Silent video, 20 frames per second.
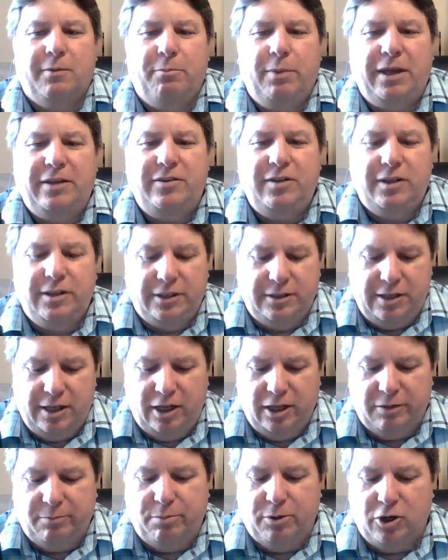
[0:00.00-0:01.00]
basically
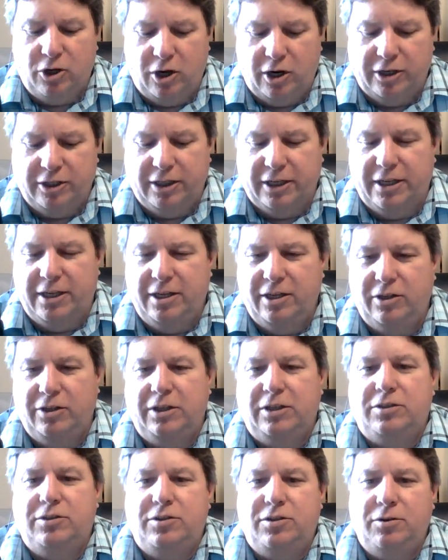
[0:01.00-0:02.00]
telling Bernard to kill
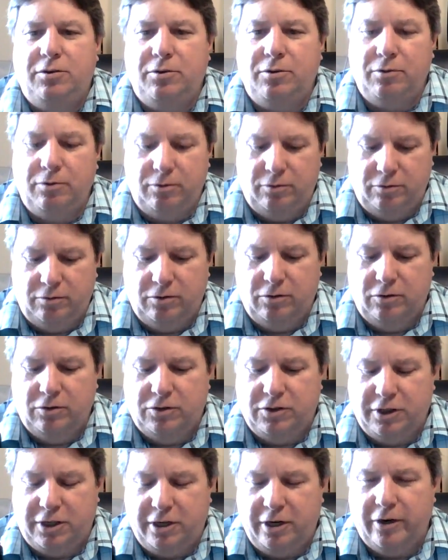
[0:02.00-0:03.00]
these two
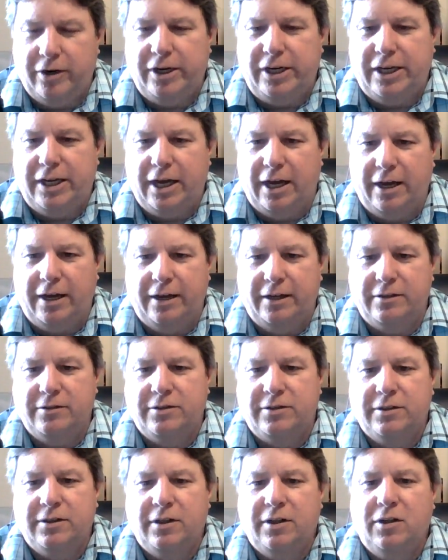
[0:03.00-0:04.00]
security
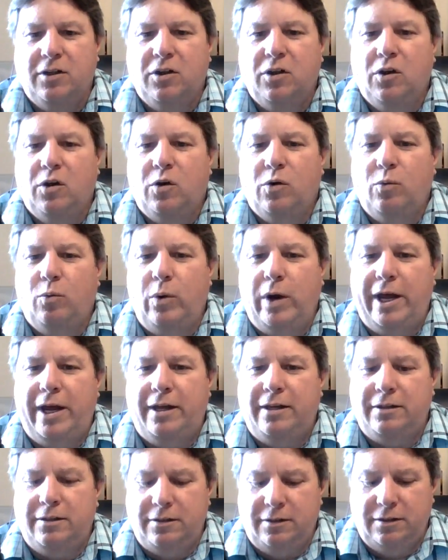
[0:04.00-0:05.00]
guys
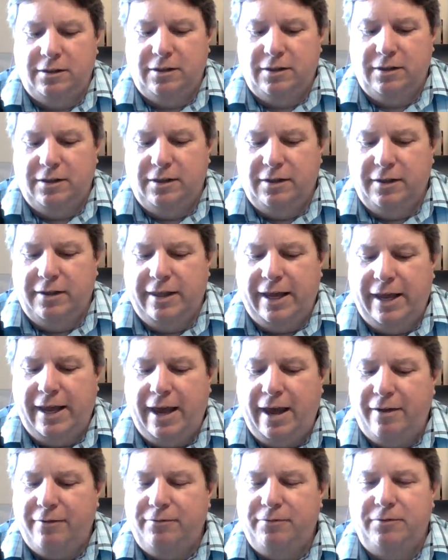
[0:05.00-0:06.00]
when they
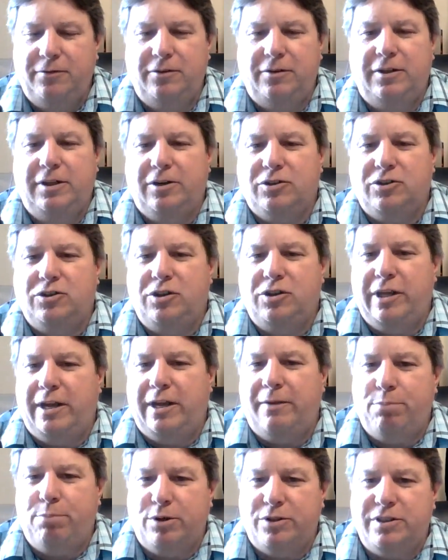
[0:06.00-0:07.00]

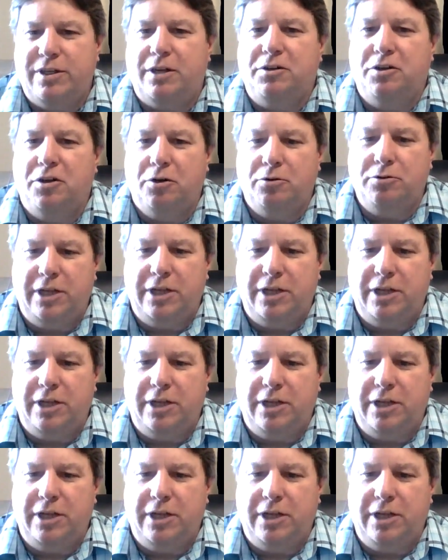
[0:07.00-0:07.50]
present no